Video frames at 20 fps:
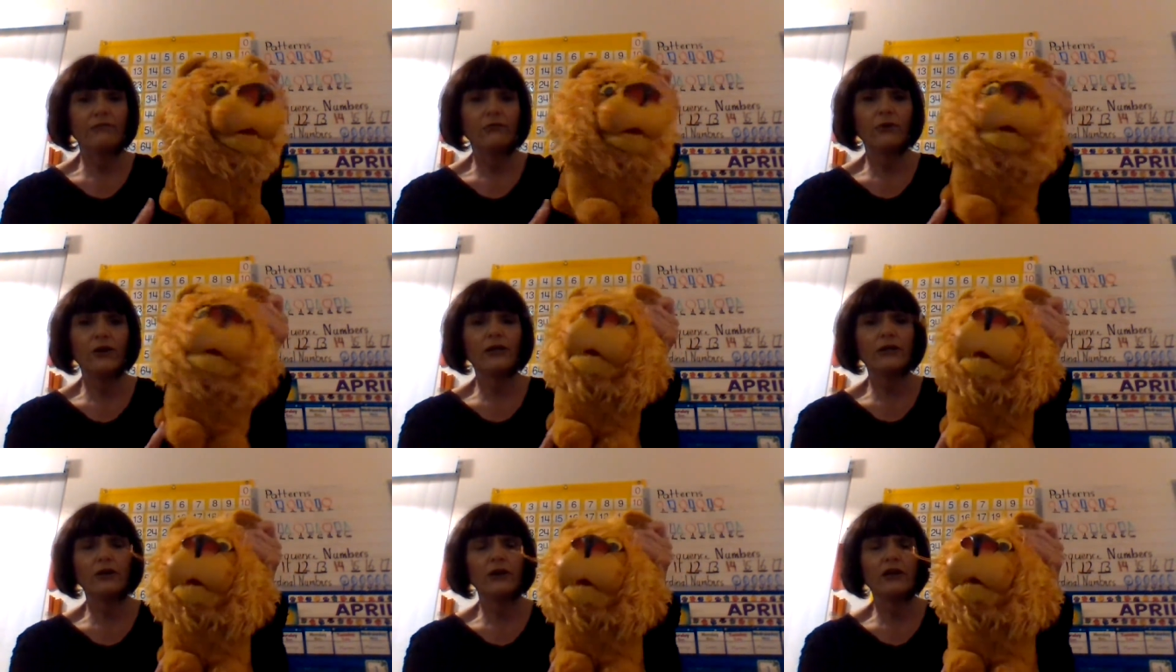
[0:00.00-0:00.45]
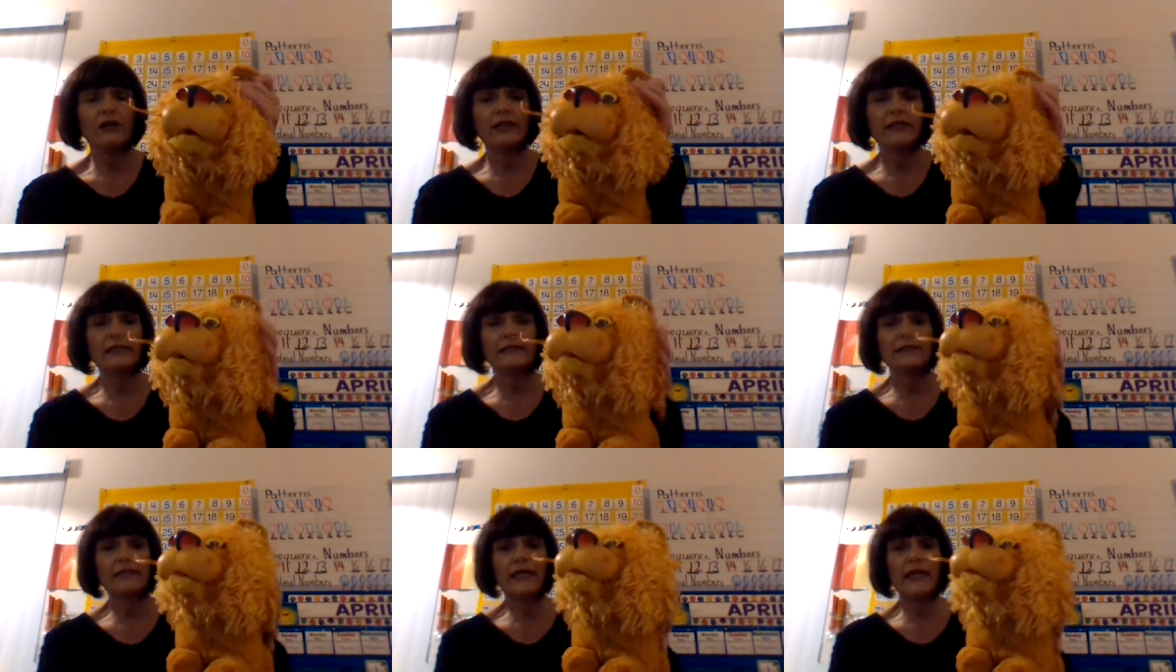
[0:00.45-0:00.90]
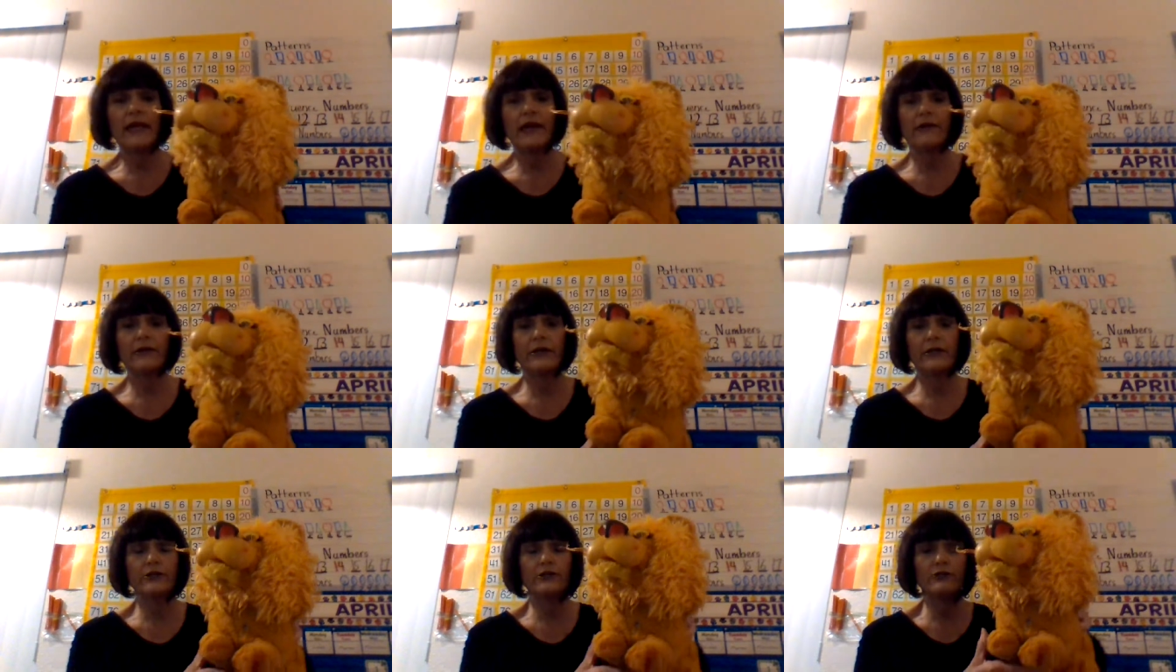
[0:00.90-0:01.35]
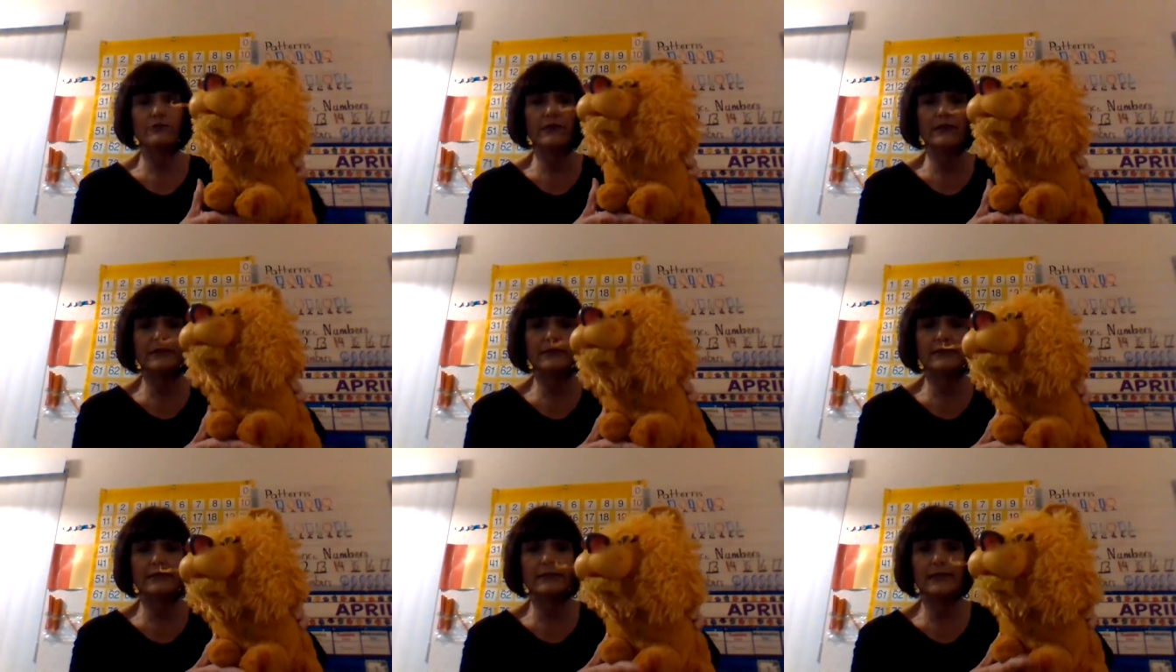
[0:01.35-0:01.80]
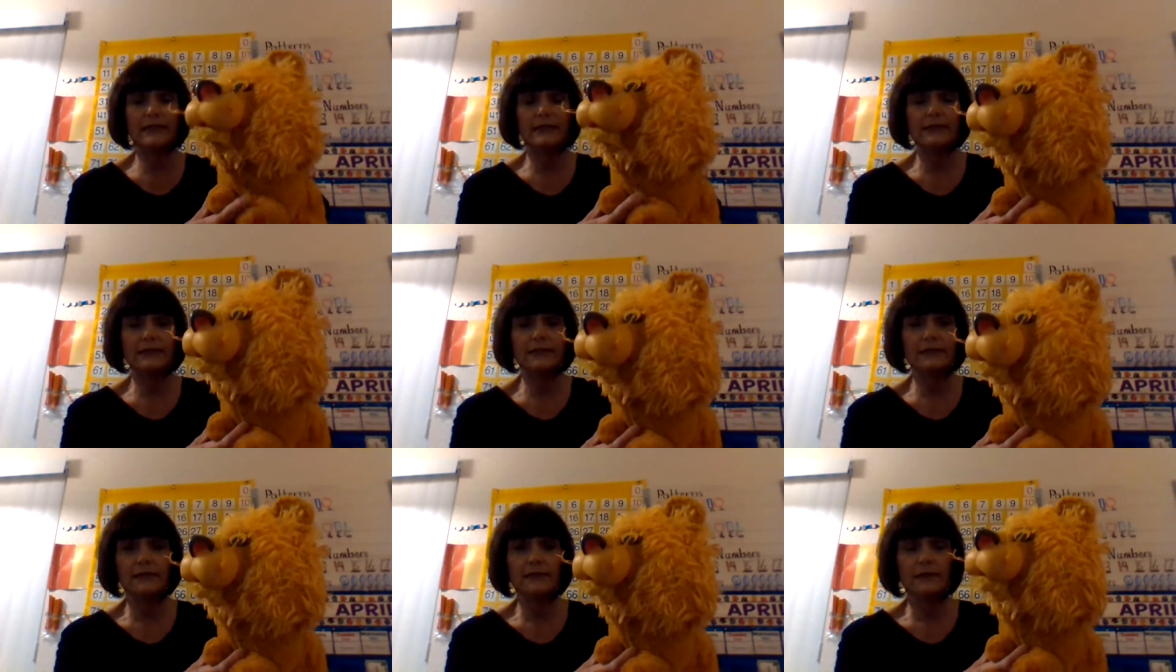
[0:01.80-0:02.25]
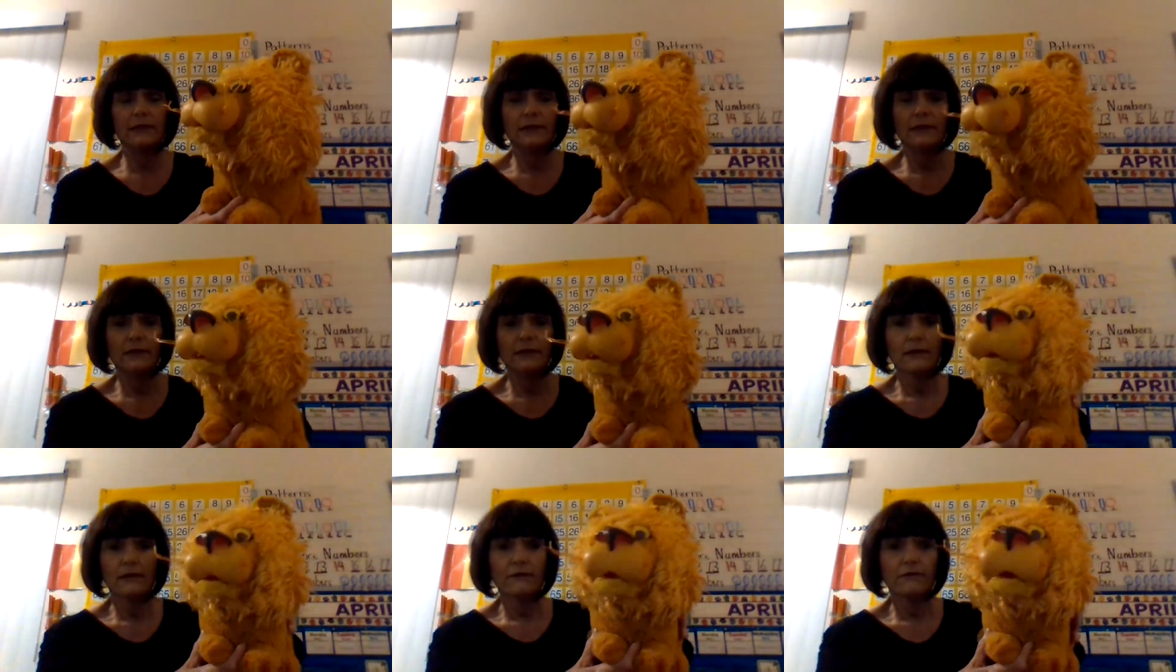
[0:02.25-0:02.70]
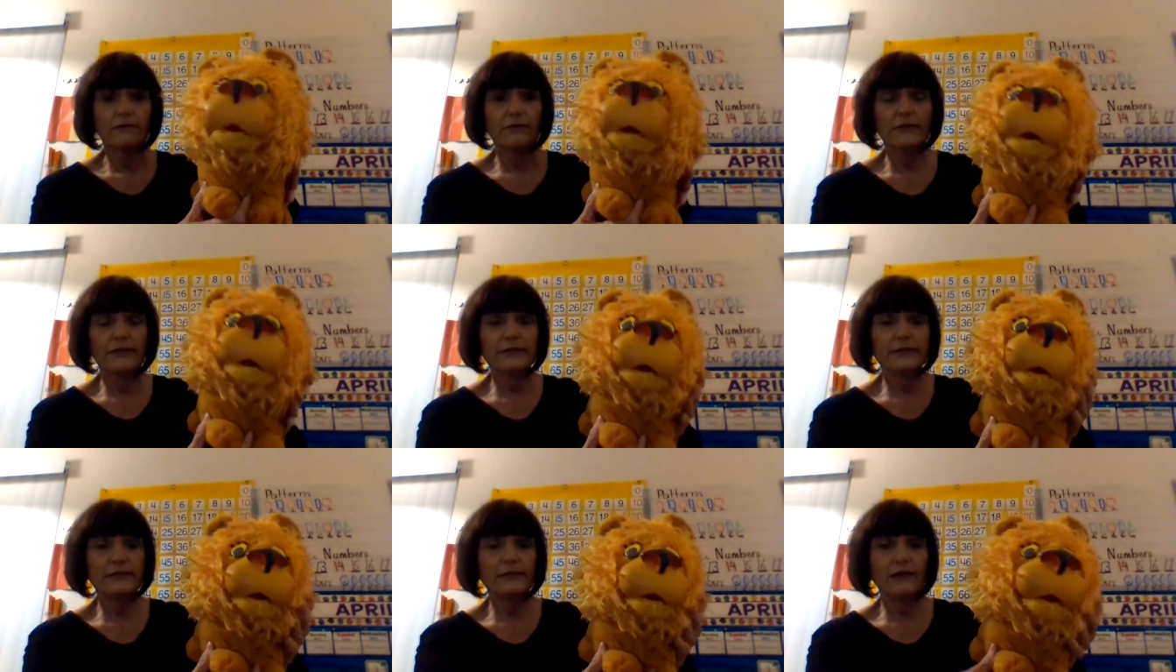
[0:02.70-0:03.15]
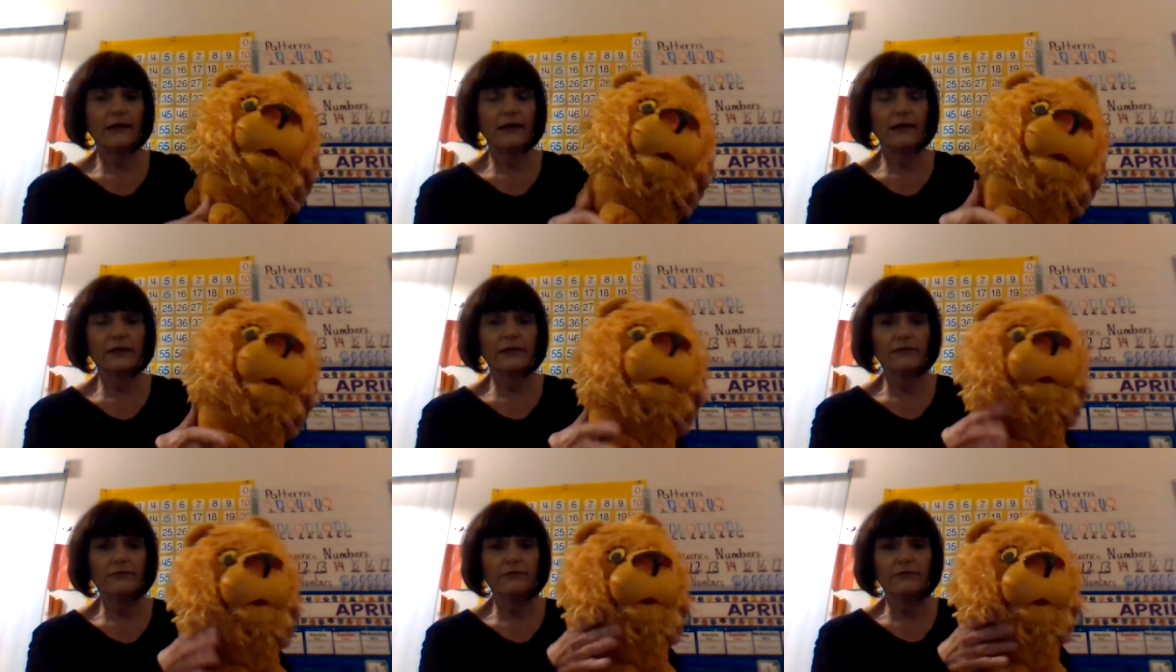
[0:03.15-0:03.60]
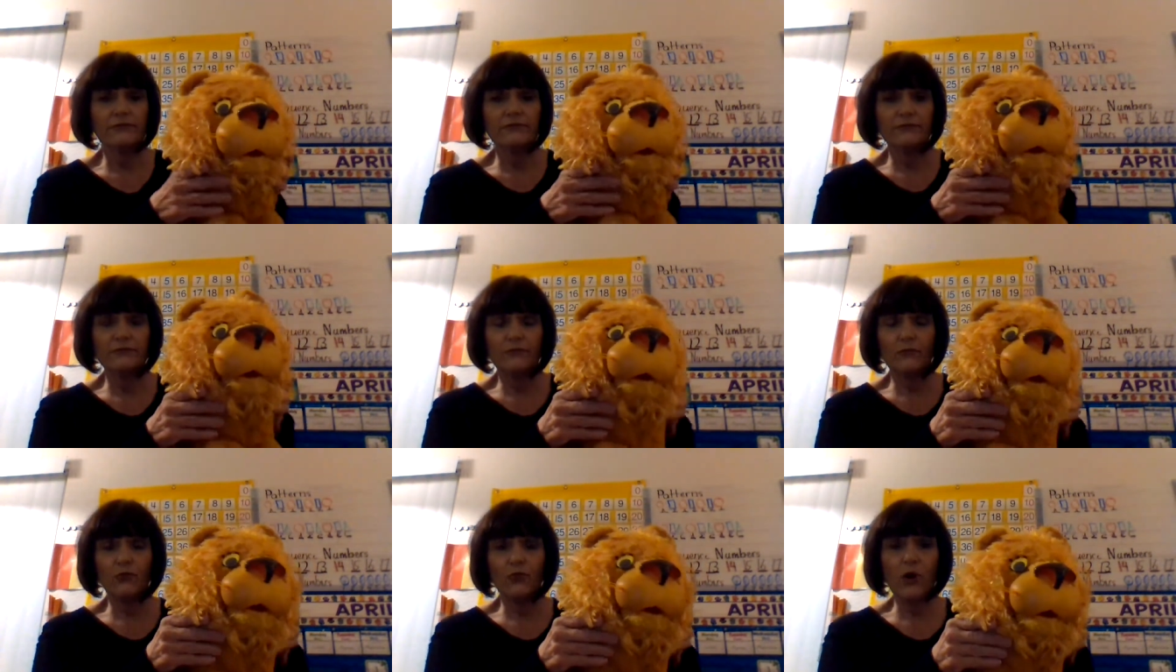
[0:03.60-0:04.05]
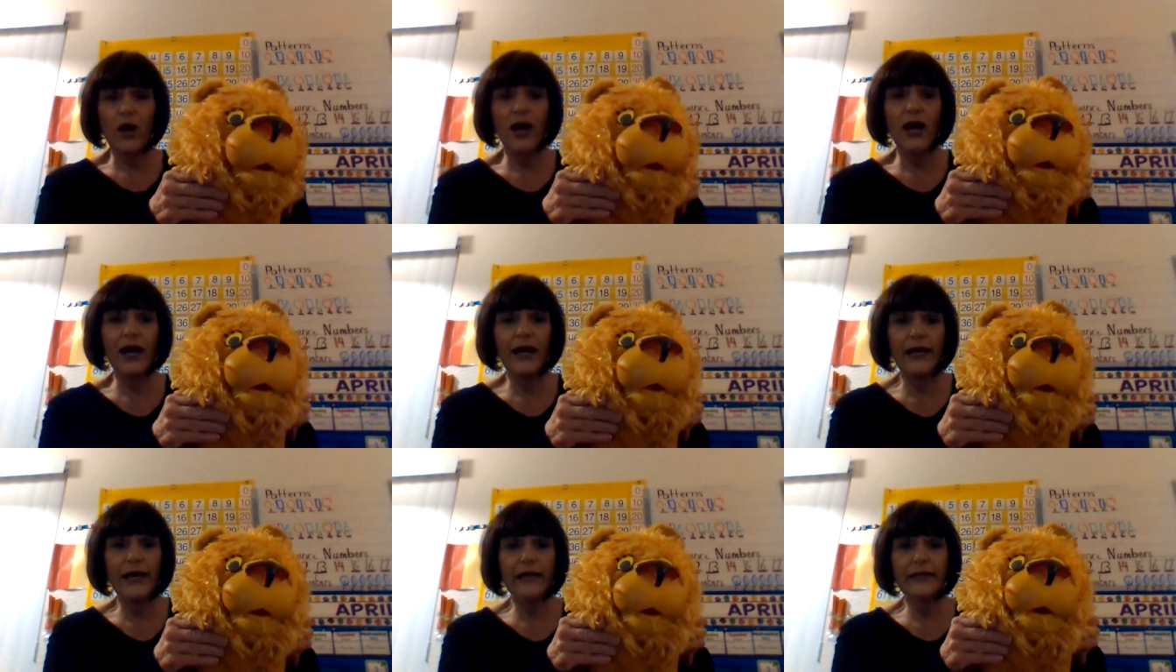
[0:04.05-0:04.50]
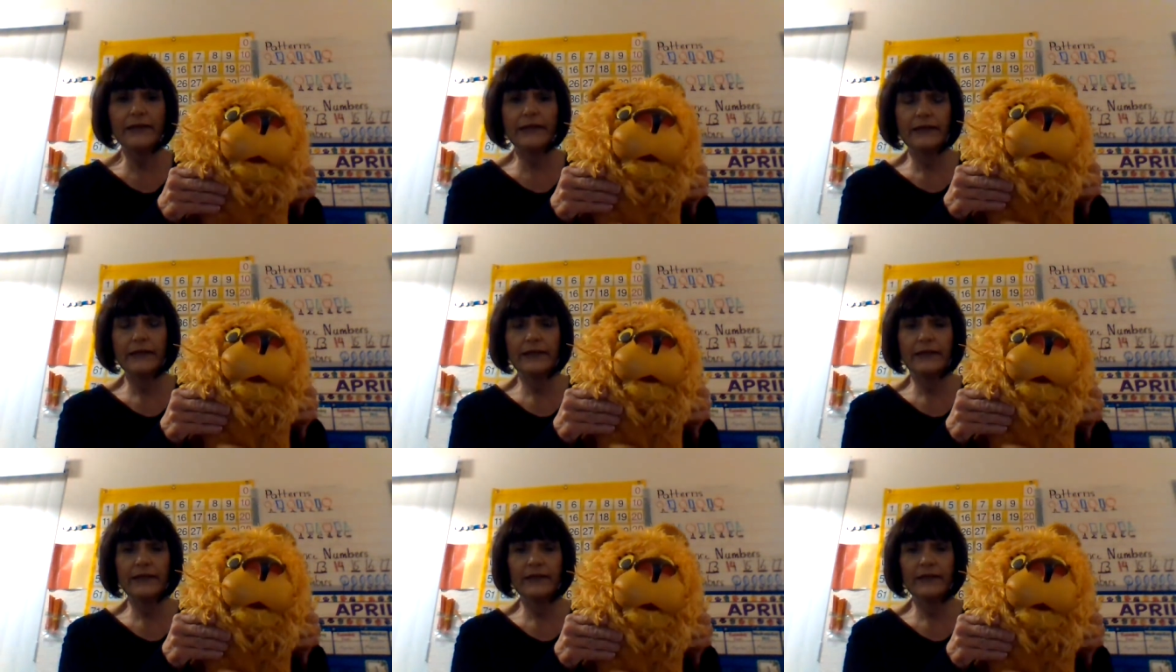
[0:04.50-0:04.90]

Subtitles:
What are his characteristics? Well, he's kind of wide.